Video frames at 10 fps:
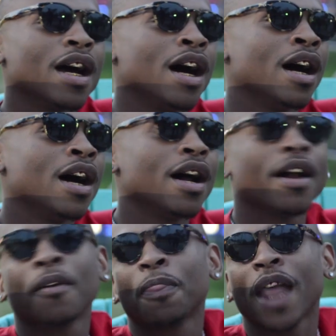Uh,
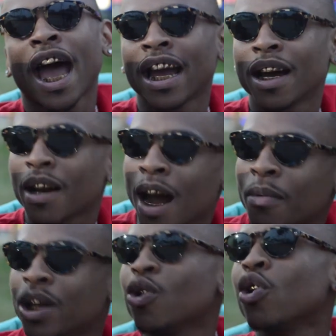I, I'm
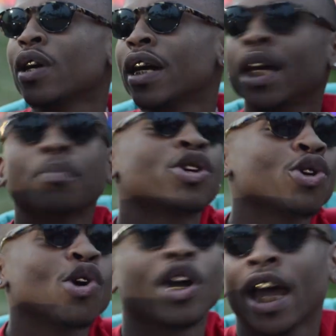just gonna keep it
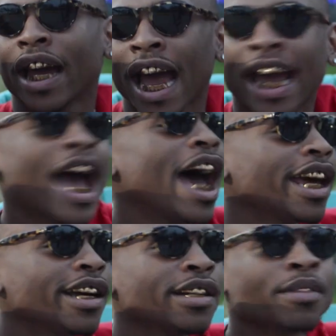short. Like, I got
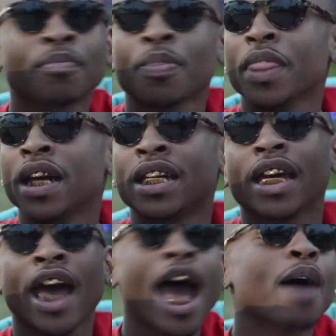it.
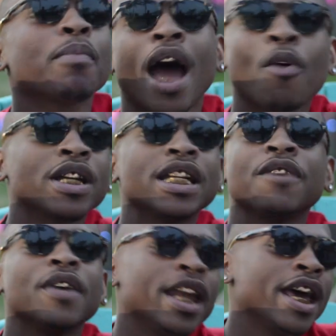Shit happened. I wasn't
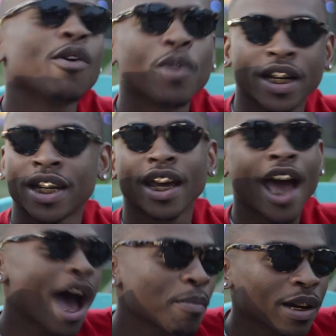even there when the shit
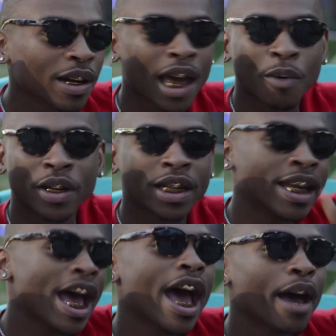happened, like when he
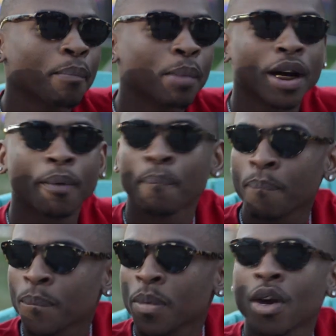died, but
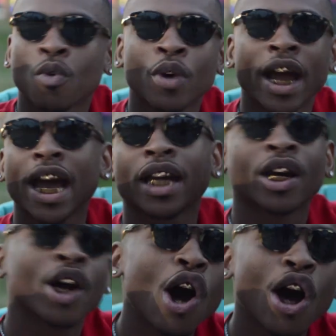when I got the
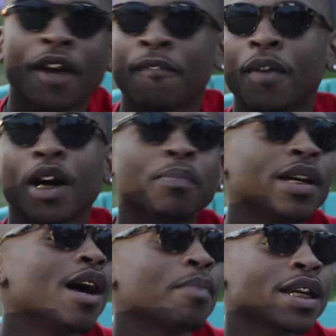call, it fucked
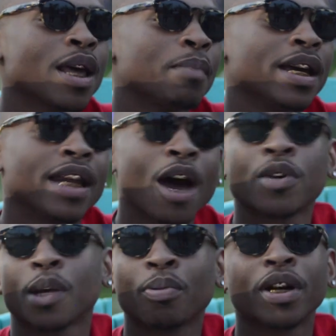me up because I mean, that
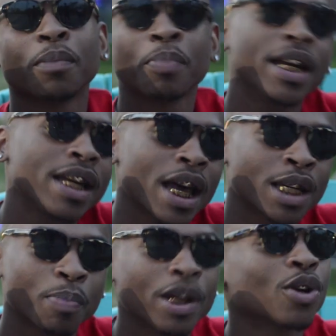was a pretty penny I
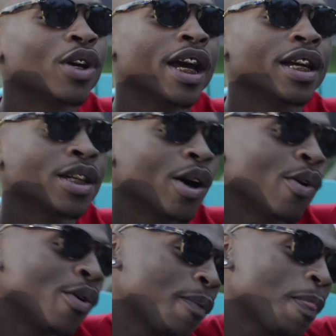spent on that. So
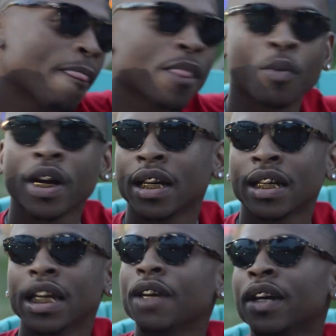I'm gonna
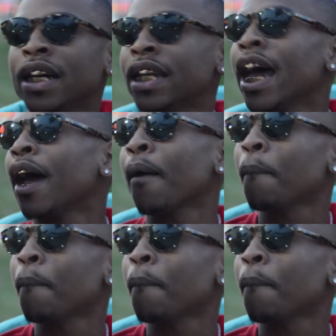just leave it at that.